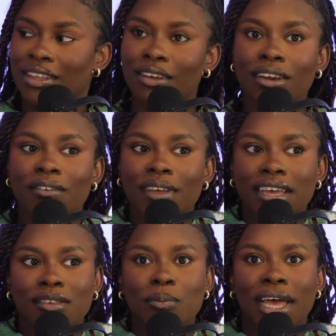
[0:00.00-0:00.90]
What if he
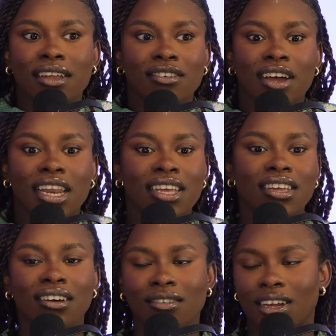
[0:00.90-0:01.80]
has a bad credit?
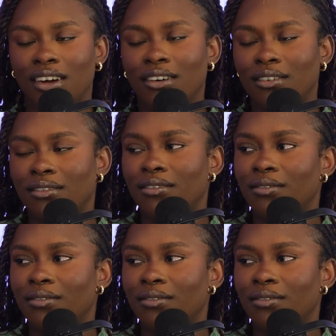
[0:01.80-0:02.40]
You don't know.